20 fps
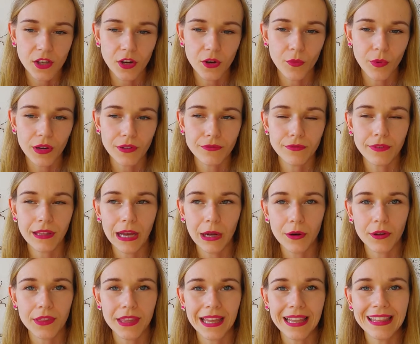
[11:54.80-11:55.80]
there one
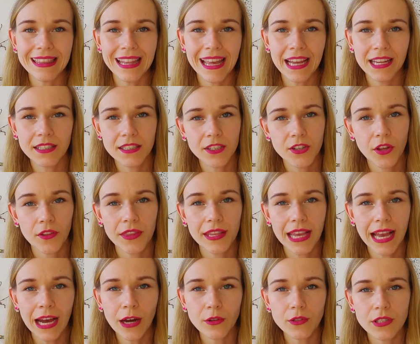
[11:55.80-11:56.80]
flower that landed on
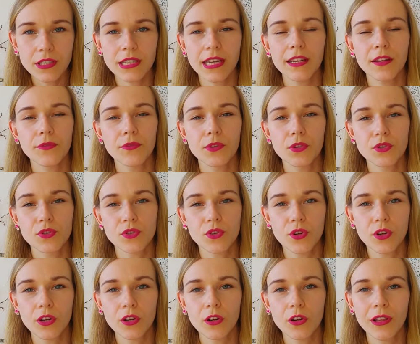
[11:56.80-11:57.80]
the outside of the
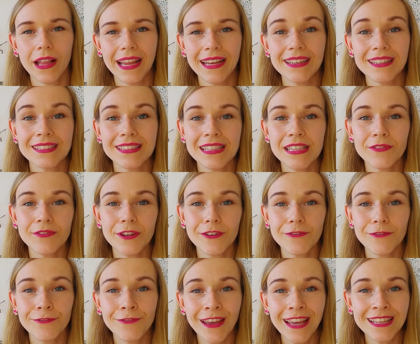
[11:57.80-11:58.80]
circle and is even
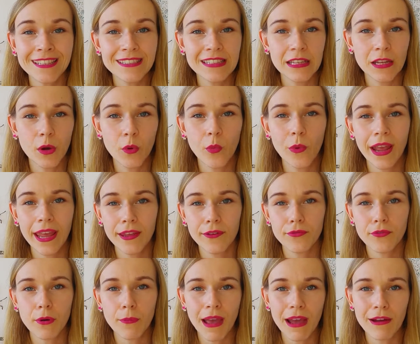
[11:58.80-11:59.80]
facing away from